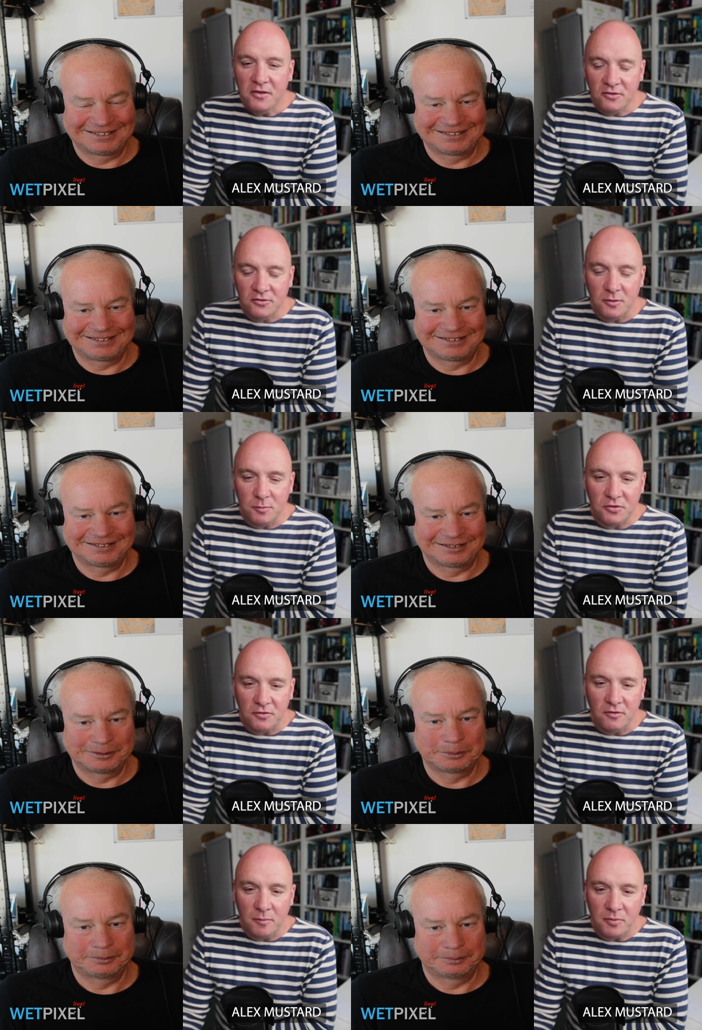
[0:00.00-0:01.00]
Speaker 1: zoomed to the
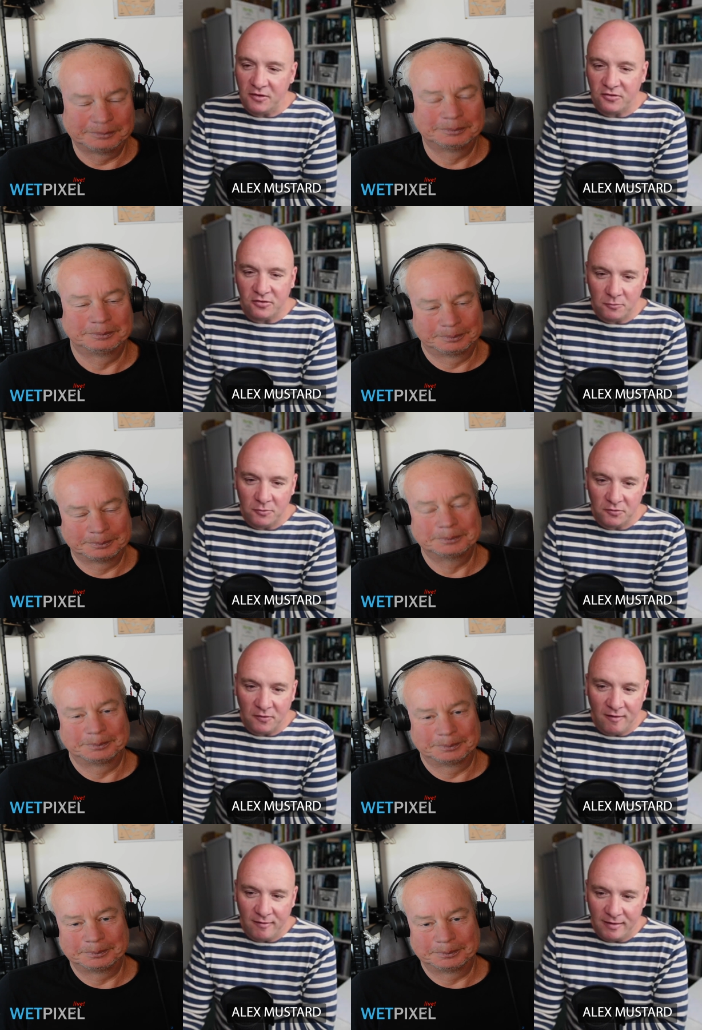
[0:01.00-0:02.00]
wrong position, was
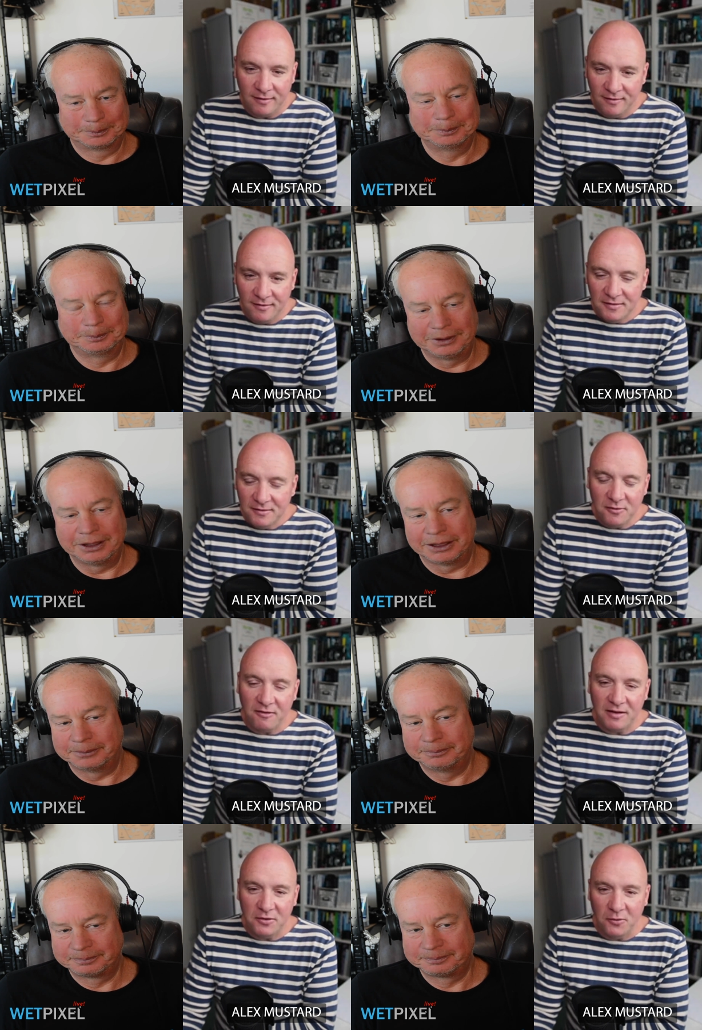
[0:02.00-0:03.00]
very, very
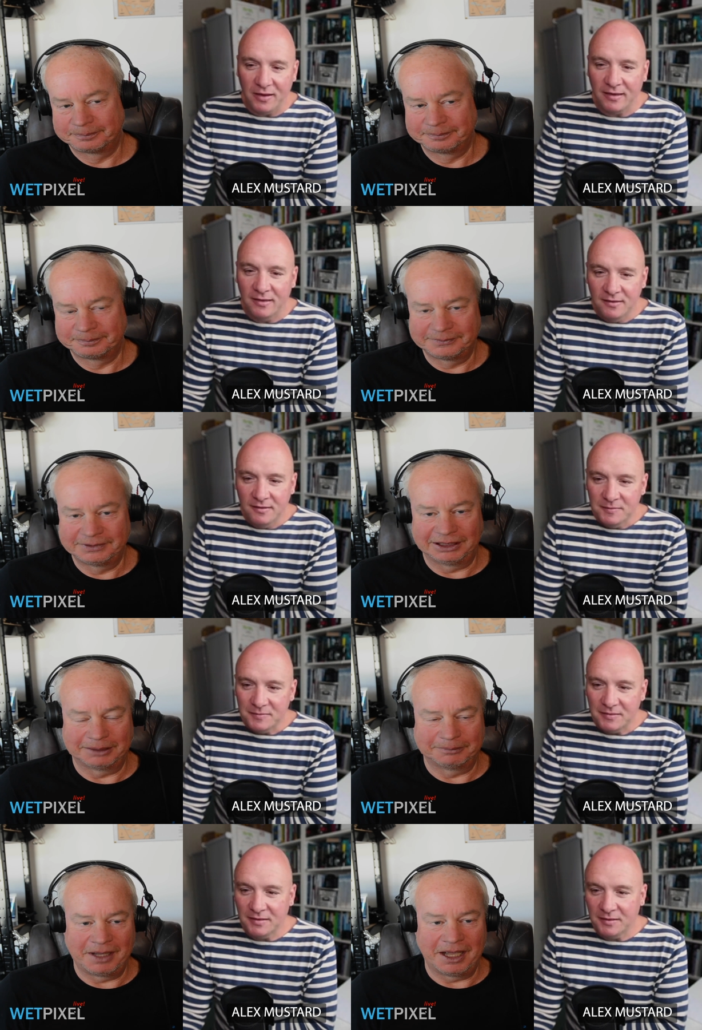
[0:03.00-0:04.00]
annoying. Yeah,
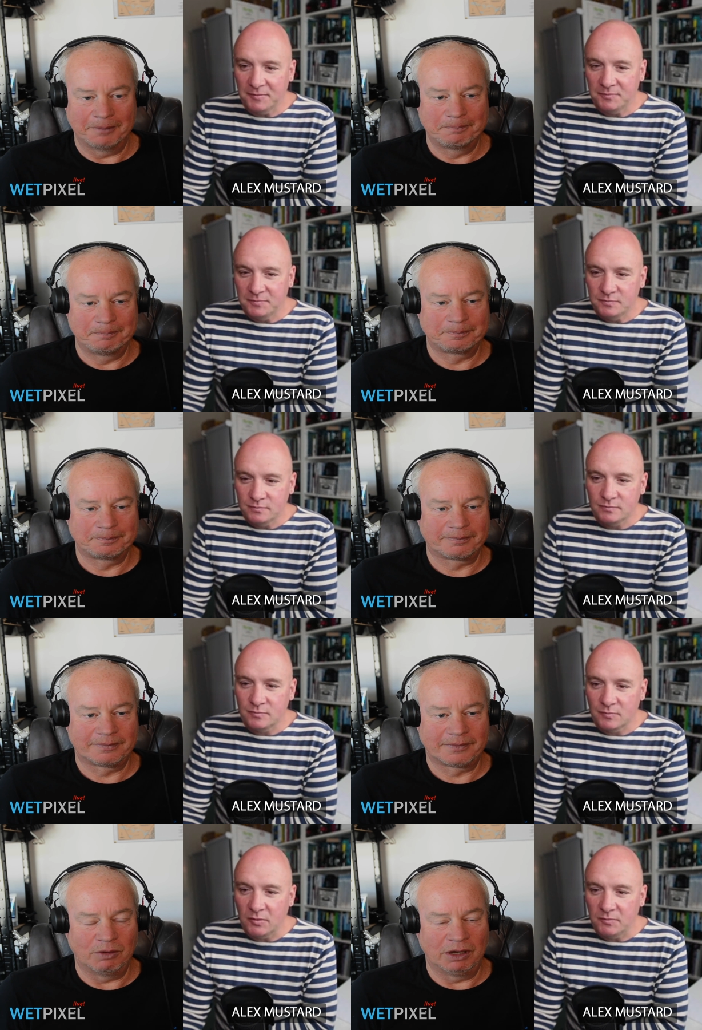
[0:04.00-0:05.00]
um,
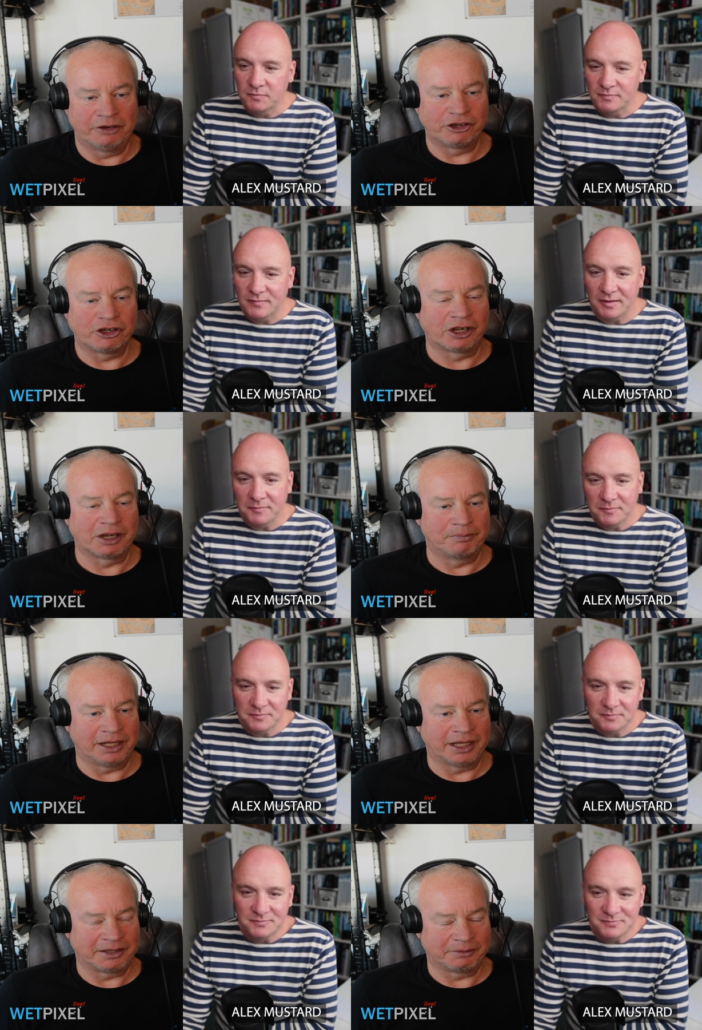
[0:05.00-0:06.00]
Well, you're in good
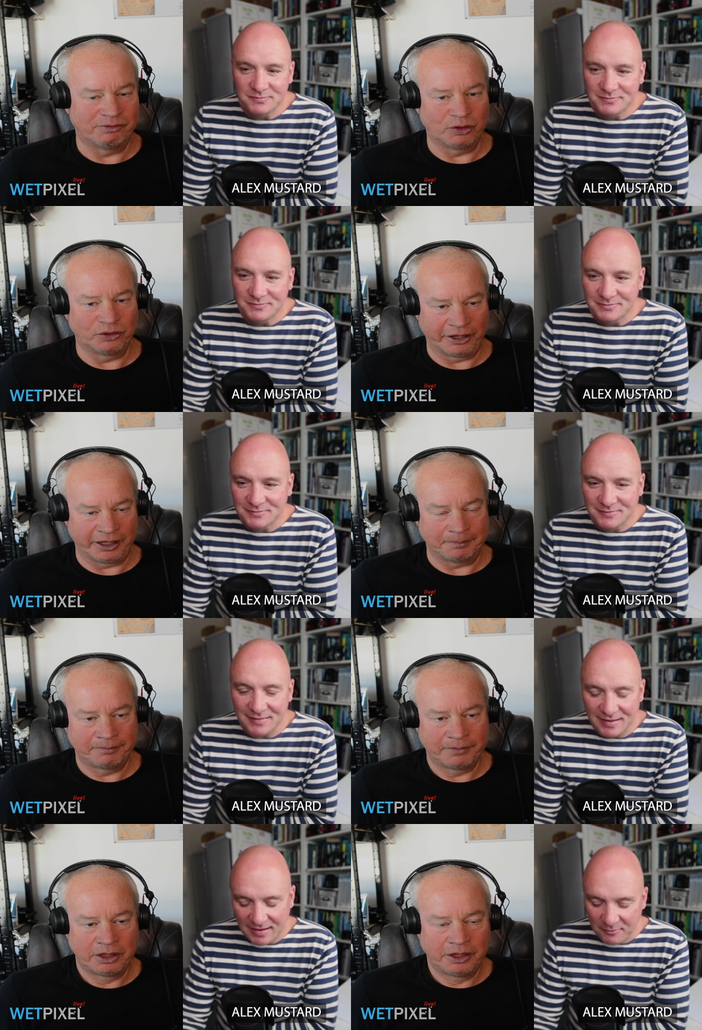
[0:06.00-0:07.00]
company.
Speaker 2: I think we've all done it.
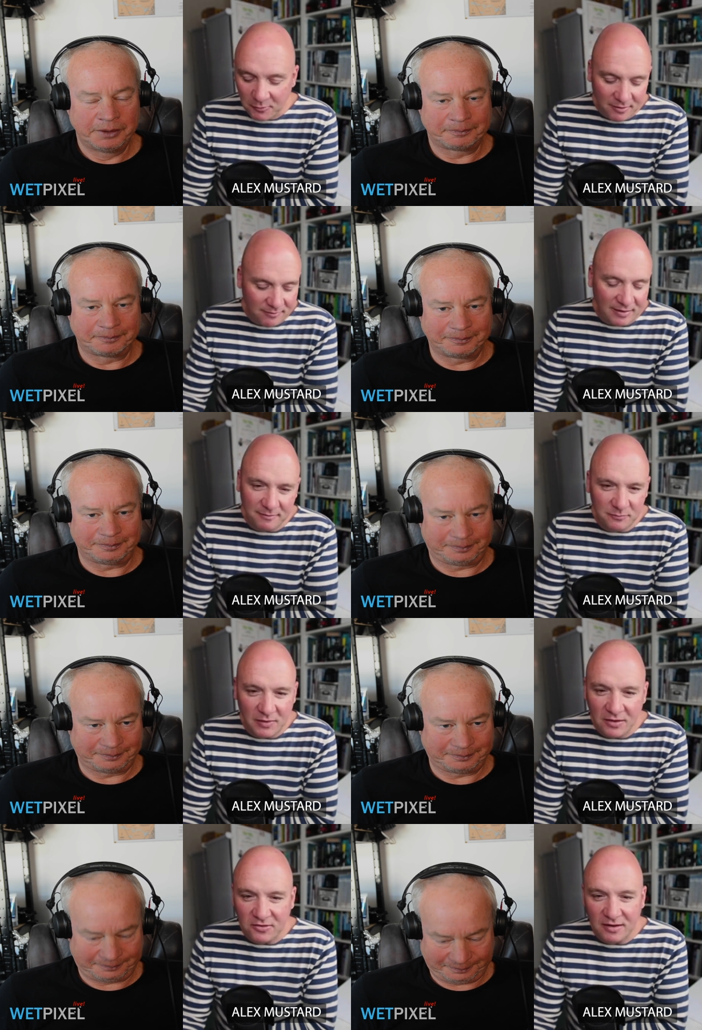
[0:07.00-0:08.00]
Speaker 1: Yeah. Well, yeah.
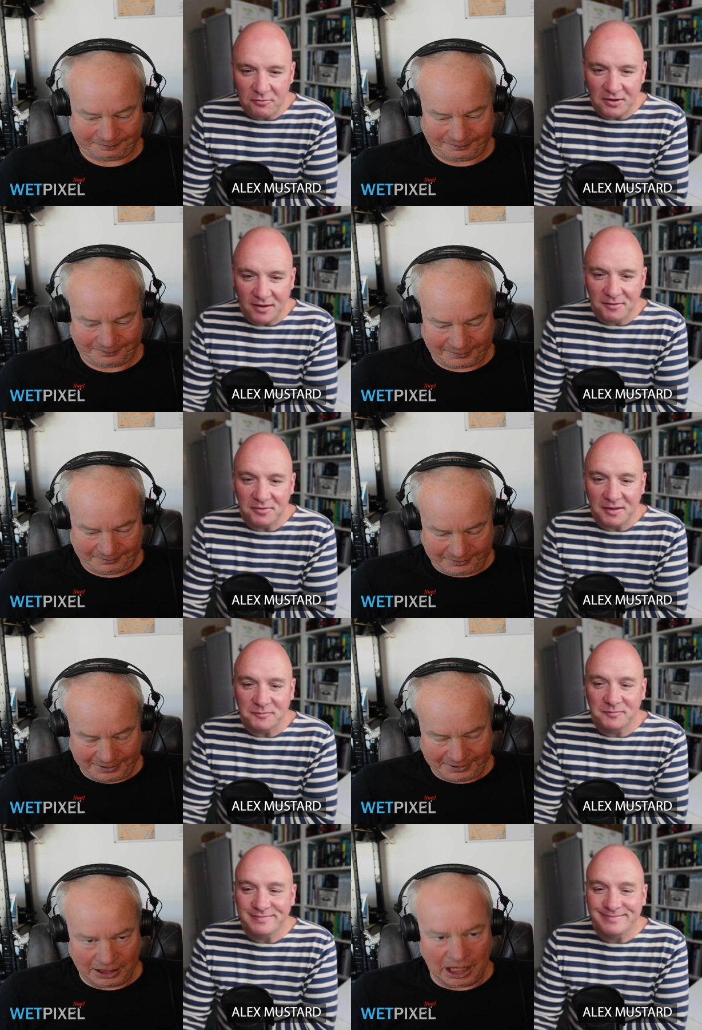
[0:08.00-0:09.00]
Each and every dive. Yeah.
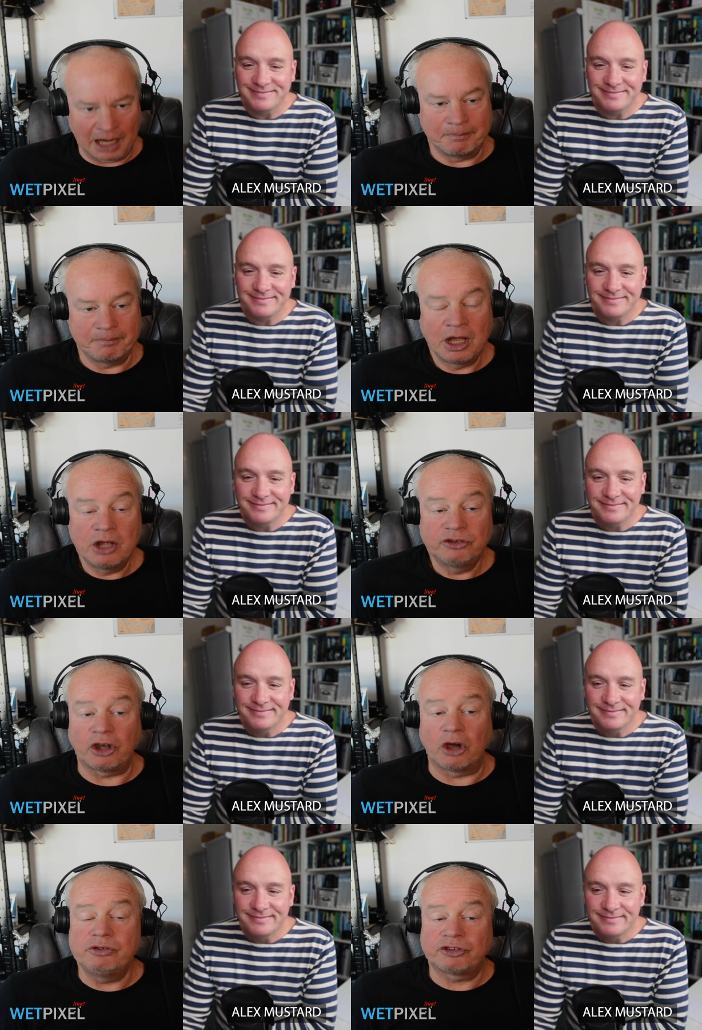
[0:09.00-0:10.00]
Speaker 2: Um,
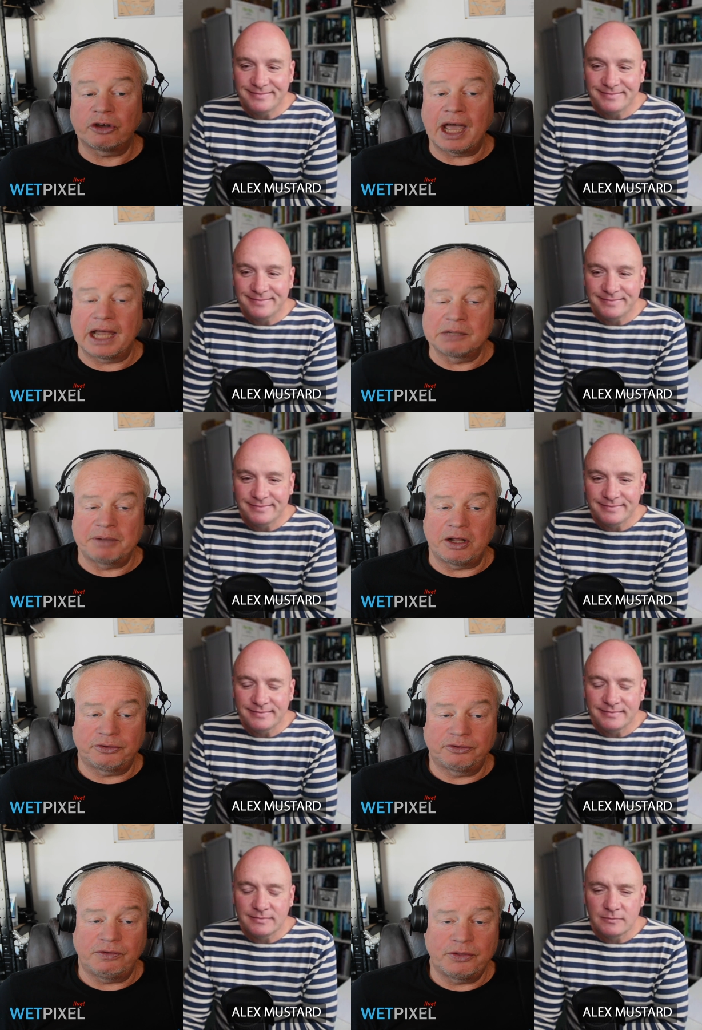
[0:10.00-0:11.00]
so, so yeah, a little bit of
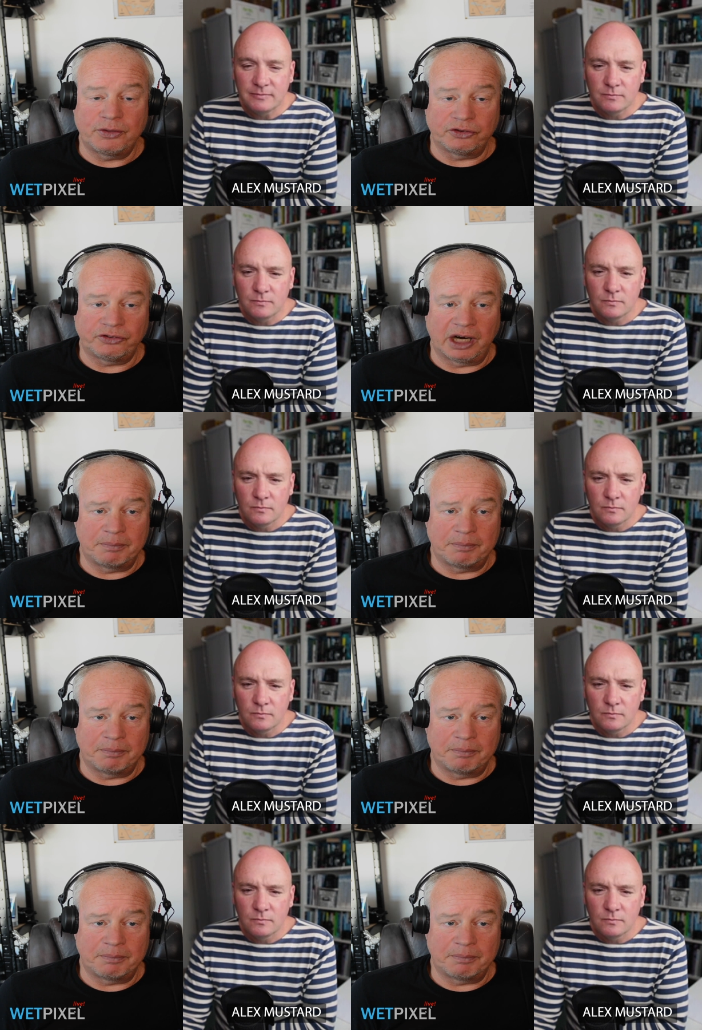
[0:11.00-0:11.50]
few thoughts there